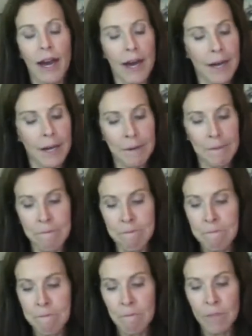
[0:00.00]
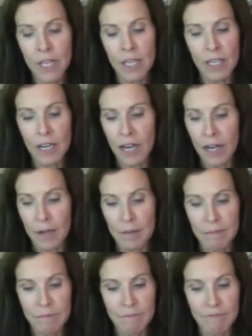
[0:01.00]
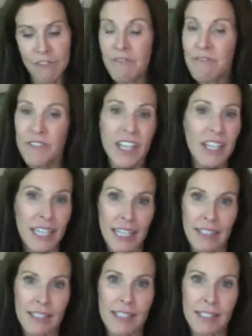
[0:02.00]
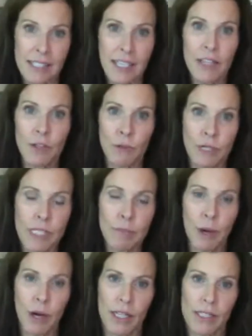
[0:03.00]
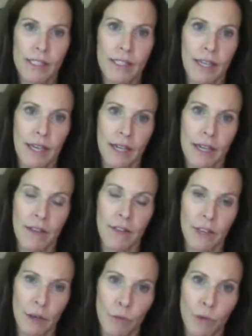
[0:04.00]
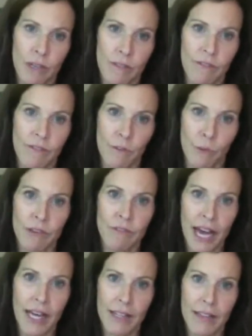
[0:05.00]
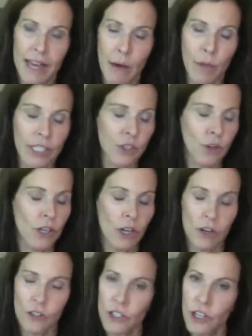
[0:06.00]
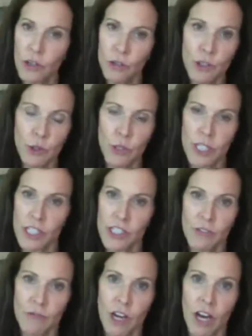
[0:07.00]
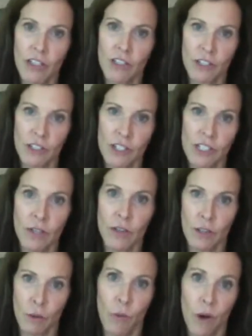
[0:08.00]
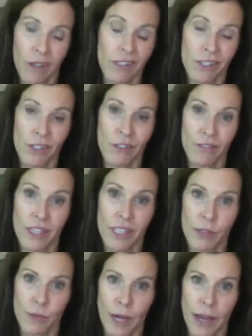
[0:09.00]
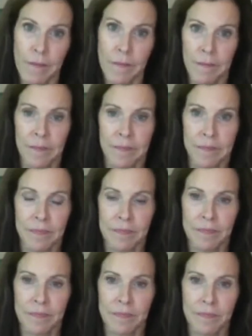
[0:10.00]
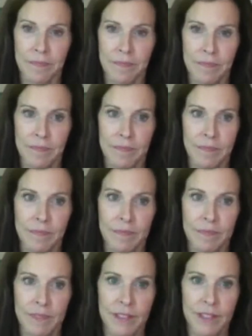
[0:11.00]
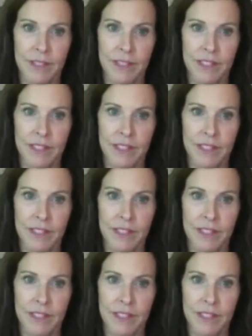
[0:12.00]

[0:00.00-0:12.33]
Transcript: fulfilling to see the response that we've had in that way. So there are no shortage of doctors that want to serve in this way. Interesting. Perfect.